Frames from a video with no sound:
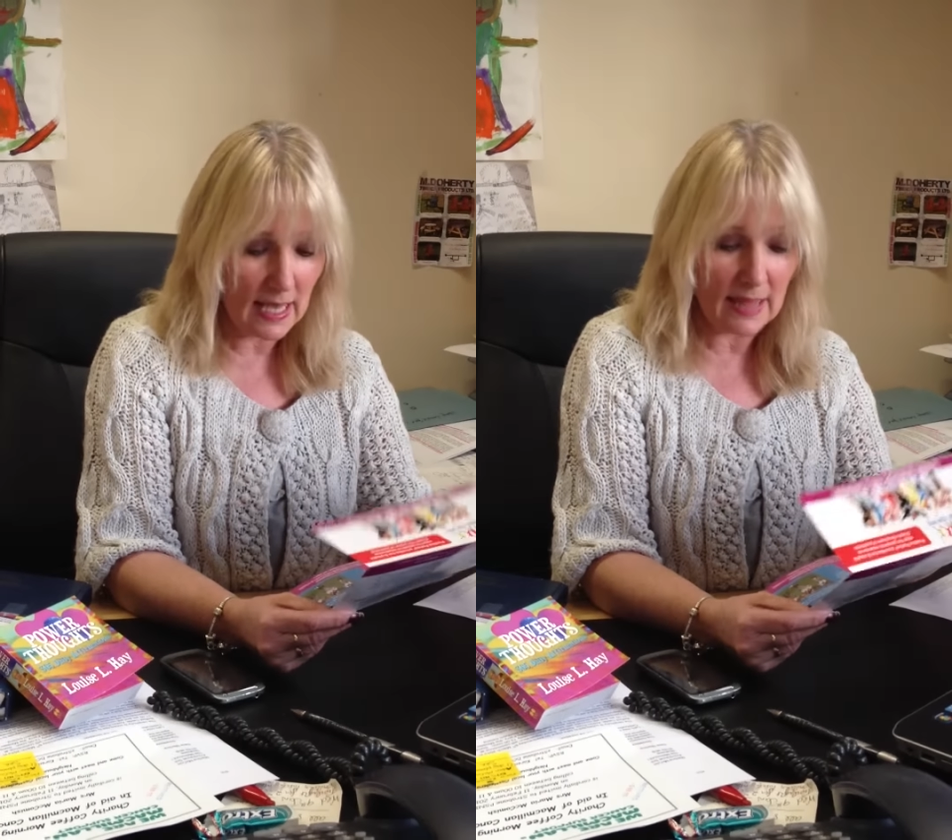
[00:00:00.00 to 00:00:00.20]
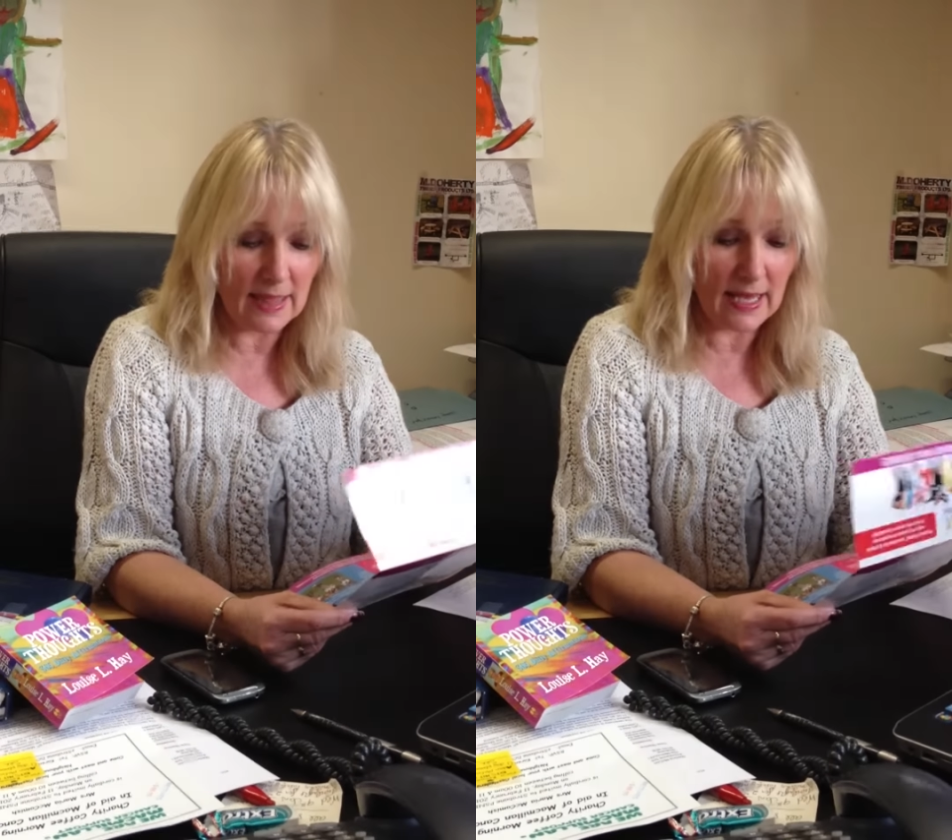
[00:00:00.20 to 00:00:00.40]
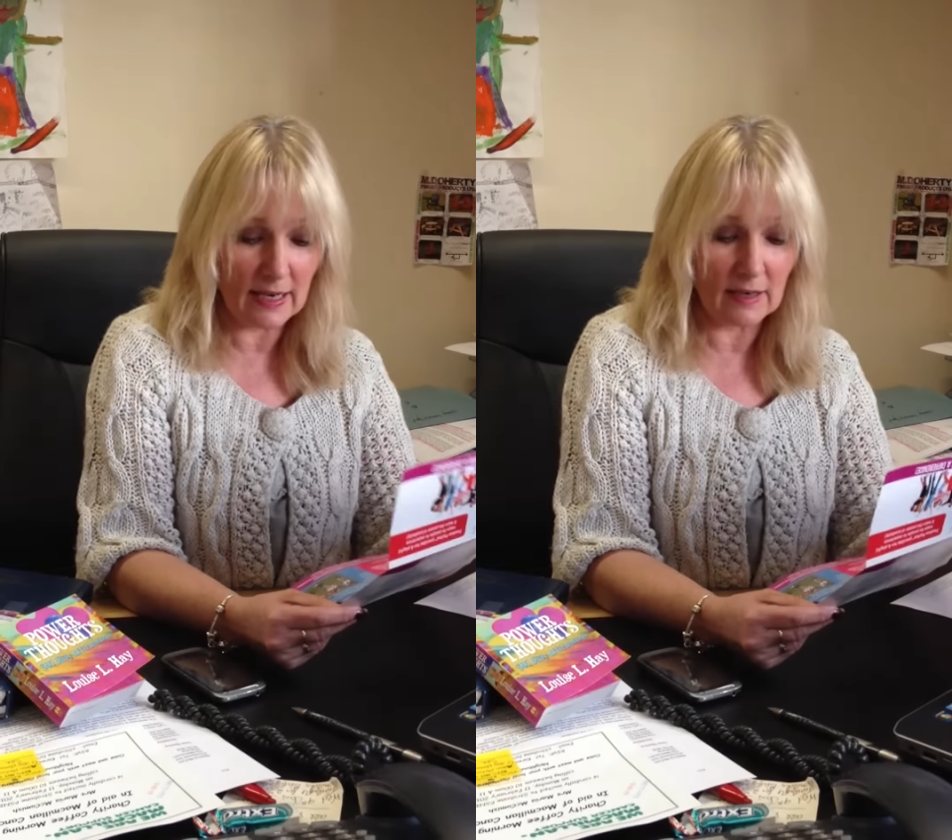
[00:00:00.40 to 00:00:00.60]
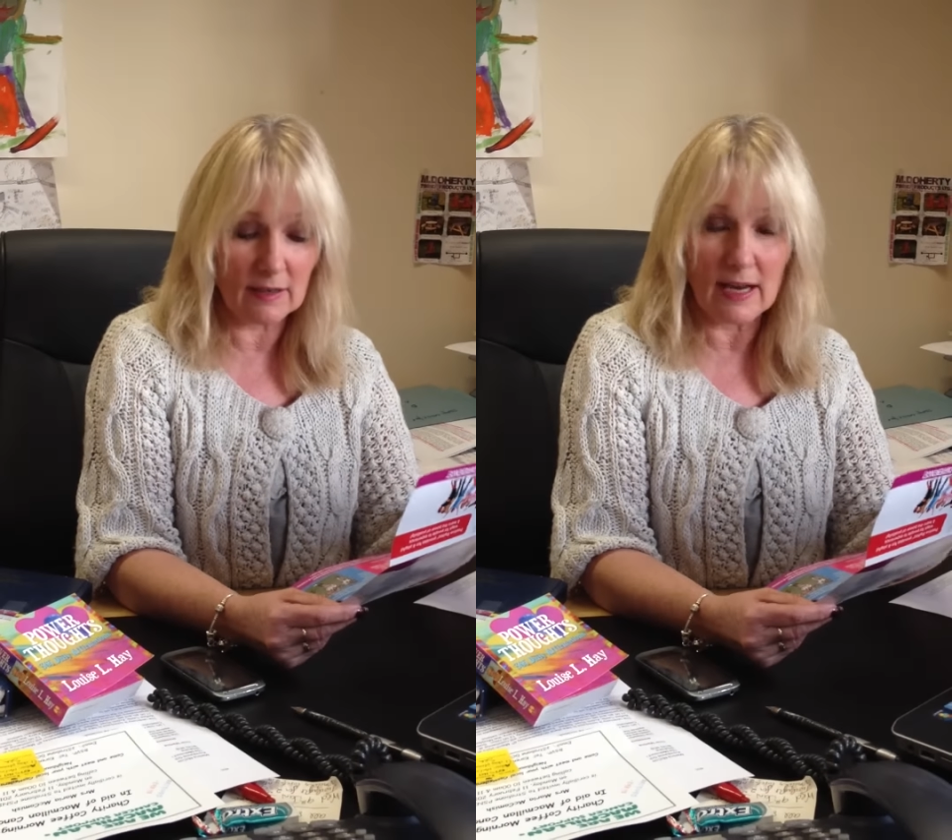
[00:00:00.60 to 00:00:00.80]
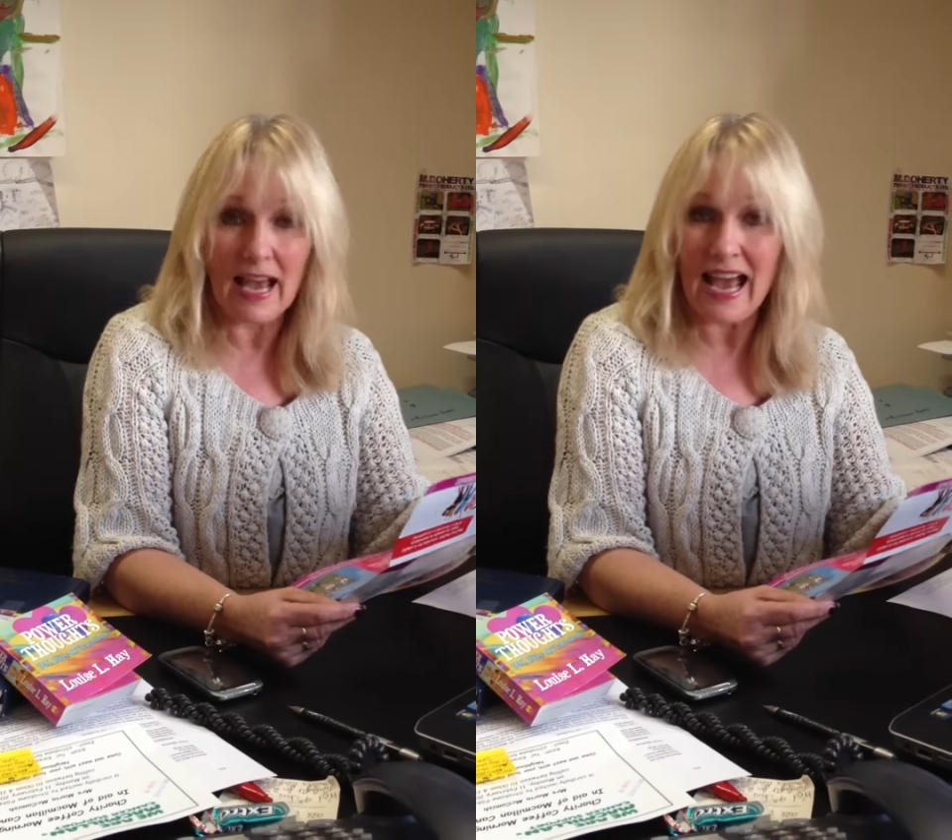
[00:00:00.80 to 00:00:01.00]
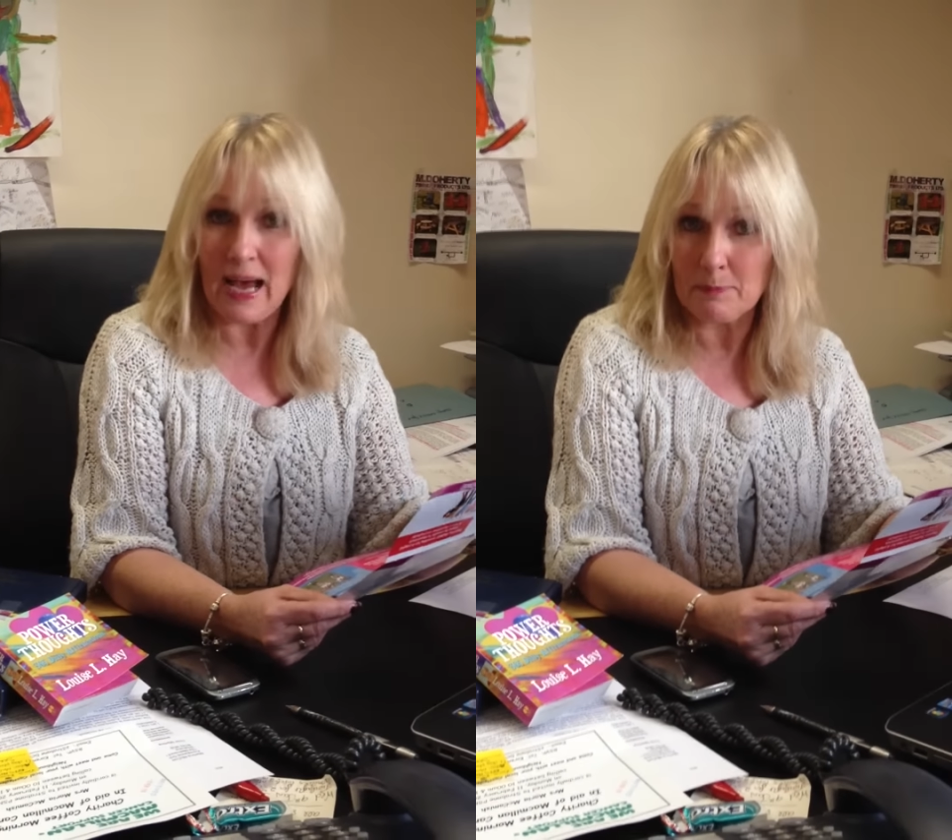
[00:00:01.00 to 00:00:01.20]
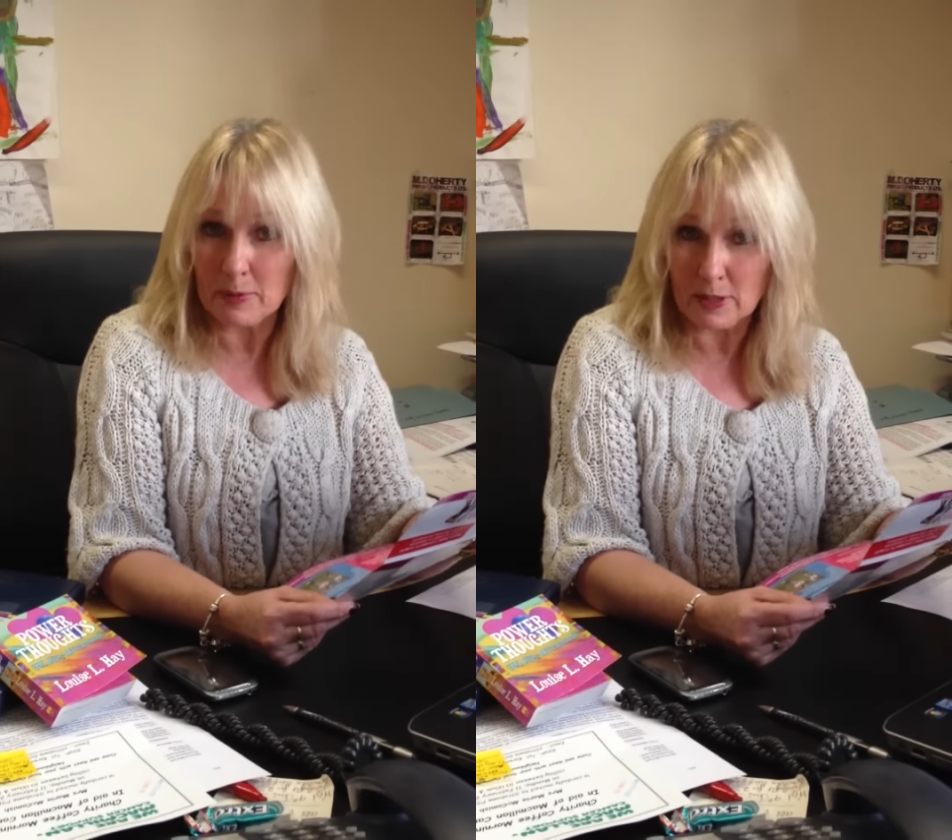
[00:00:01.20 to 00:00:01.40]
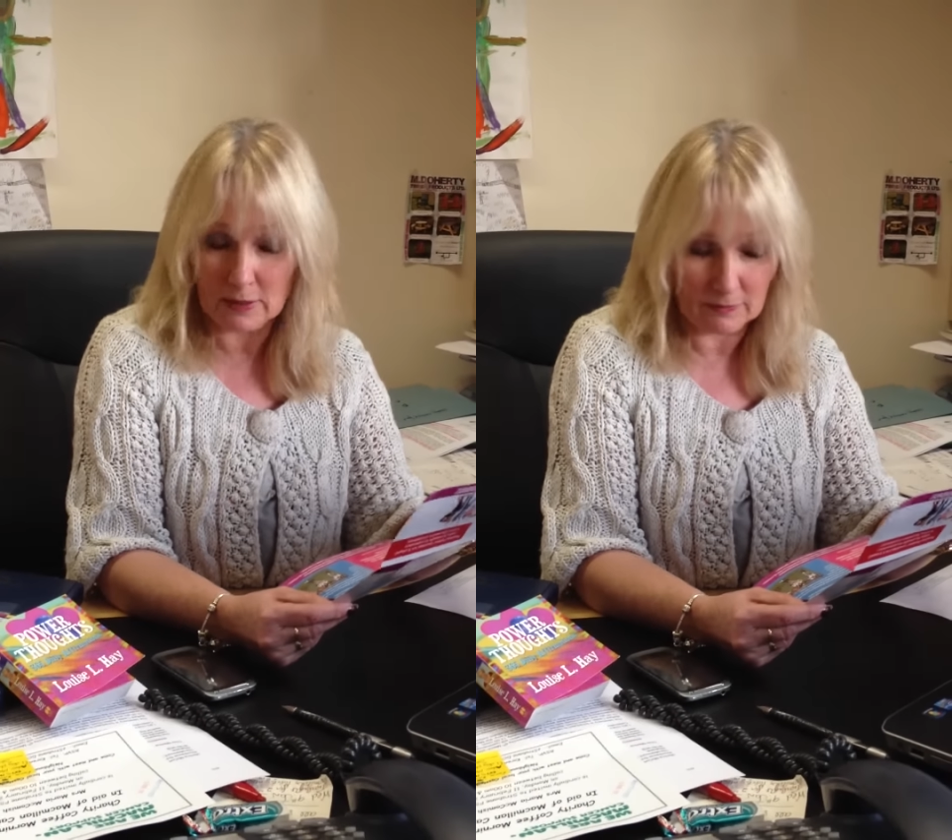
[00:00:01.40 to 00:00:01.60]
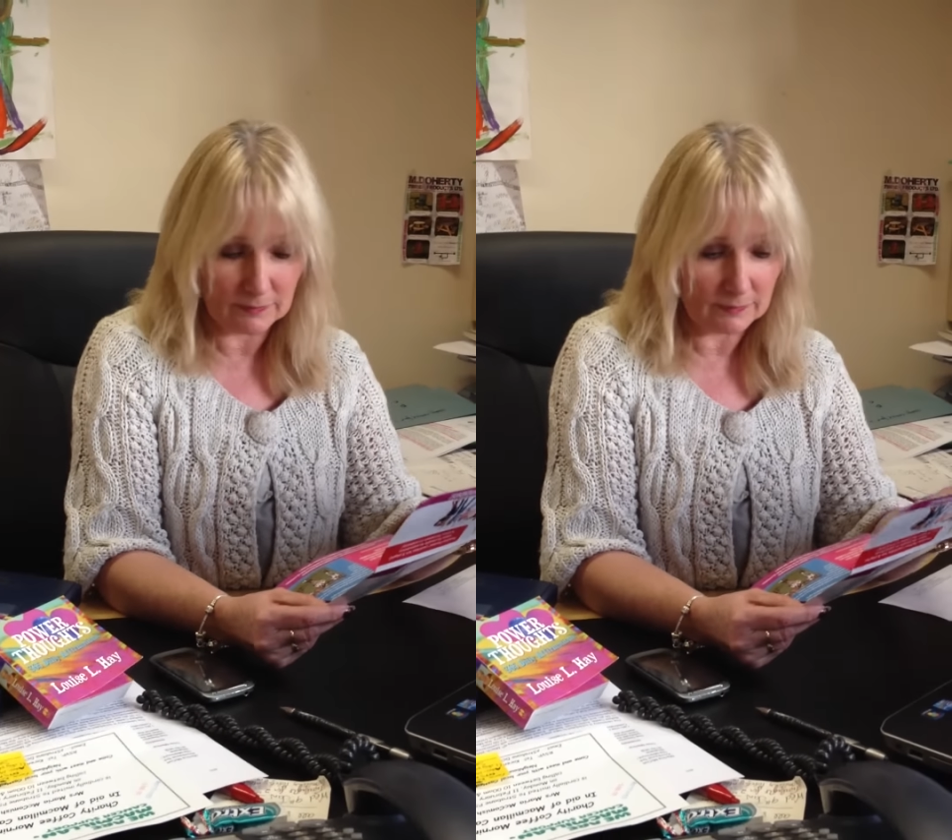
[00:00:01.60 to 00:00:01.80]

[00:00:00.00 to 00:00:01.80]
they're happier,